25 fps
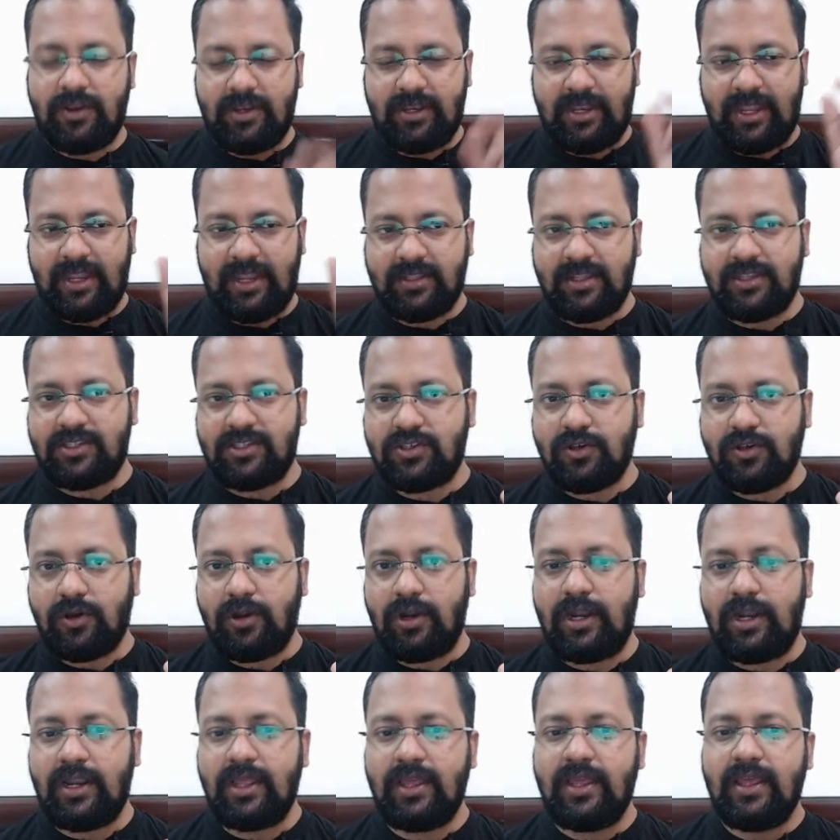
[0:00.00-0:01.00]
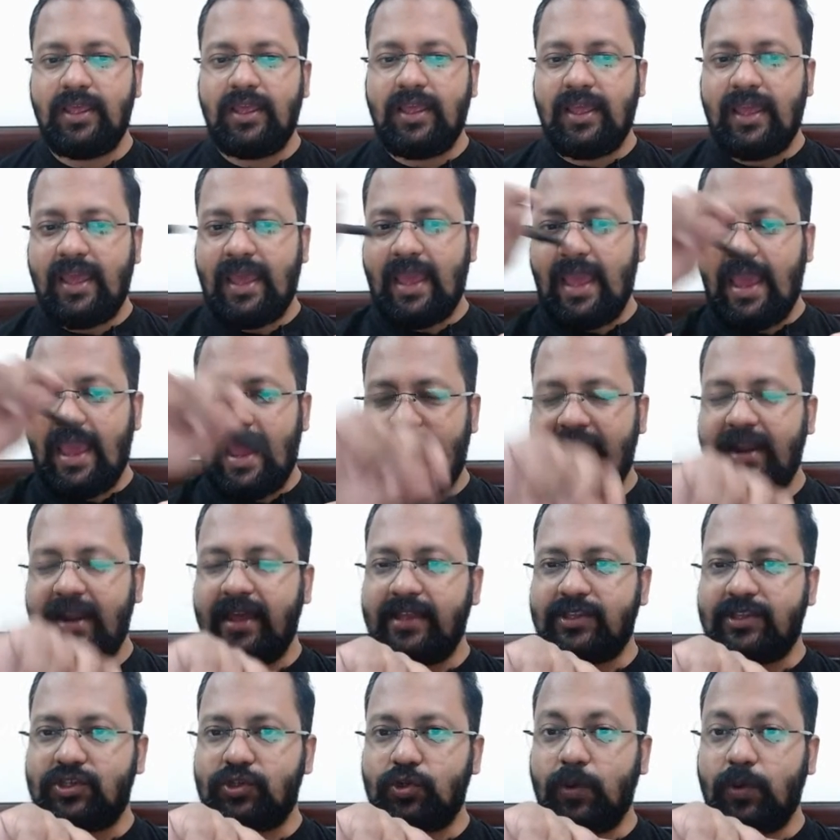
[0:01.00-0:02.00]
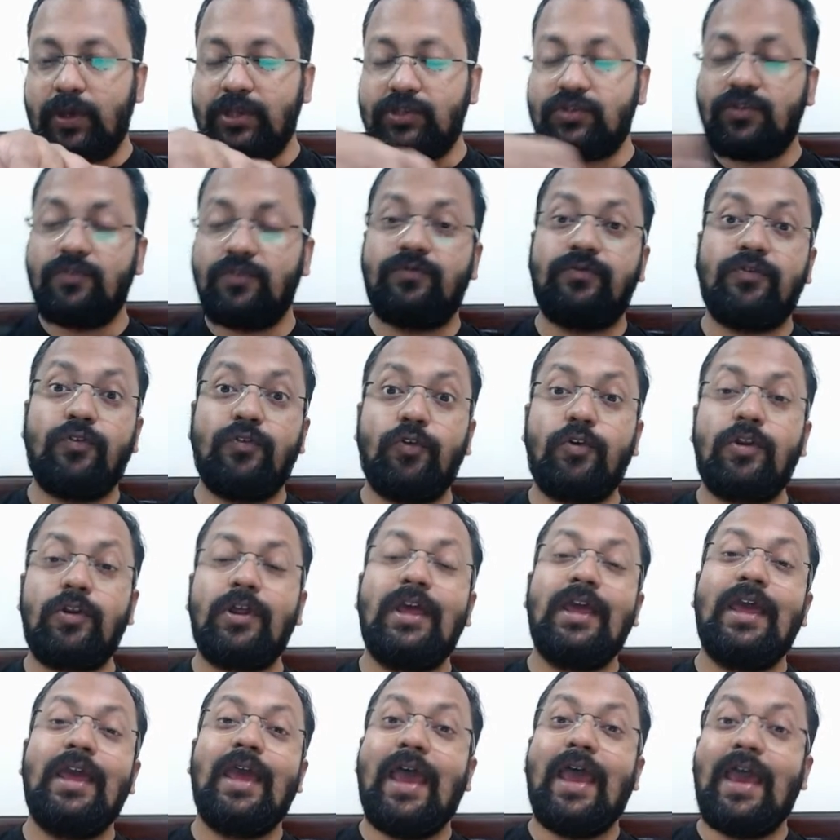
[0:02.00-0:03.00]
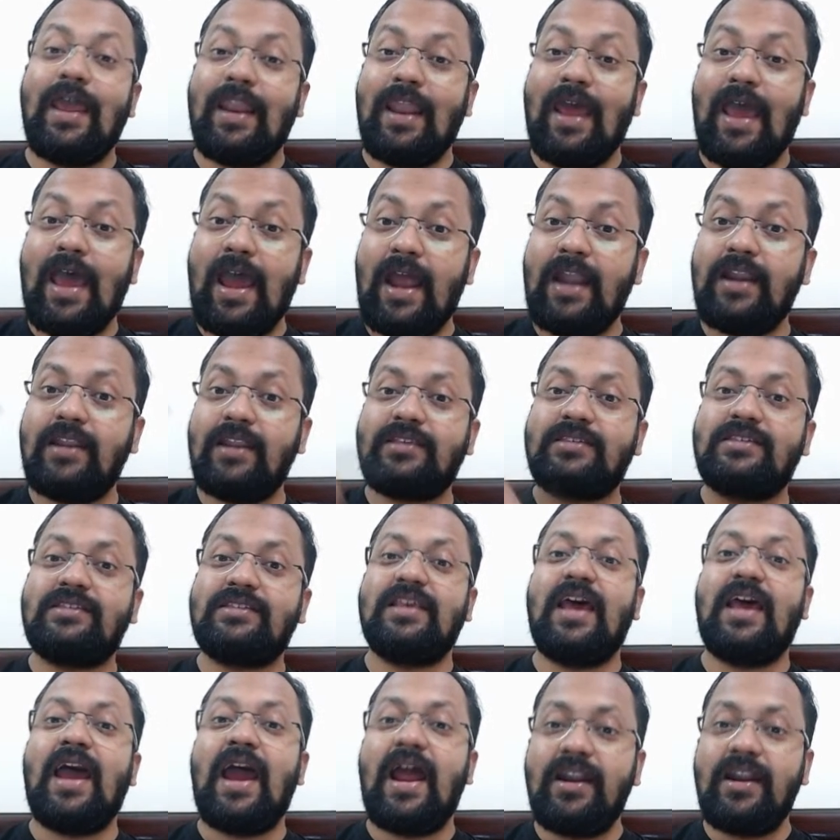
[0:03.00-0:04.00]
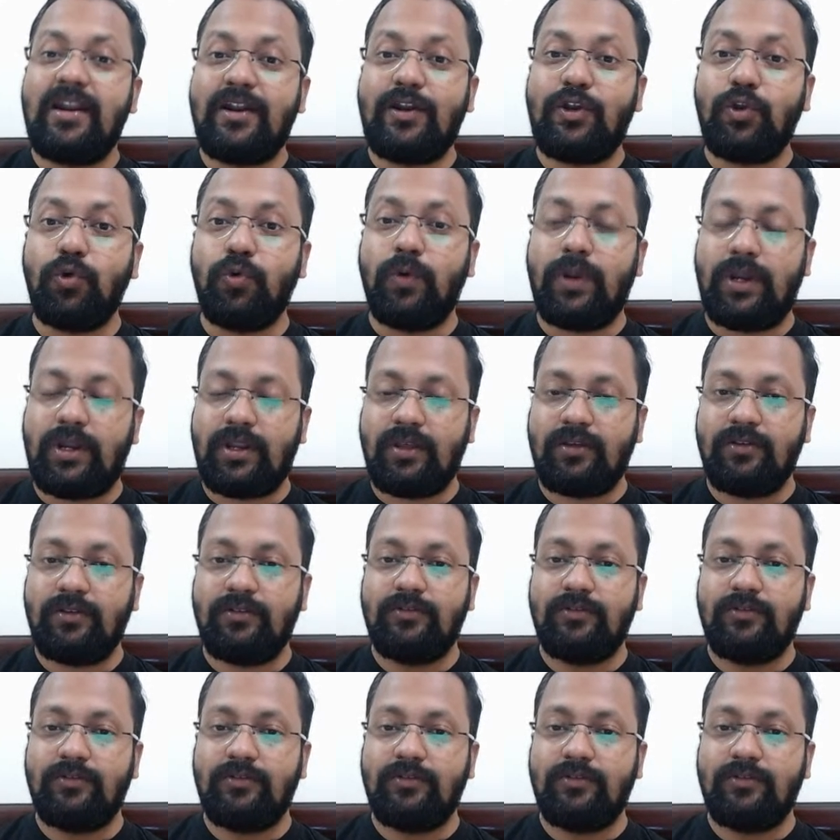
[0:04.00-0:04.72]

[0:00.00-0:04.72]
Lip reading: Take the salt, add H2SO4 and add sand to it.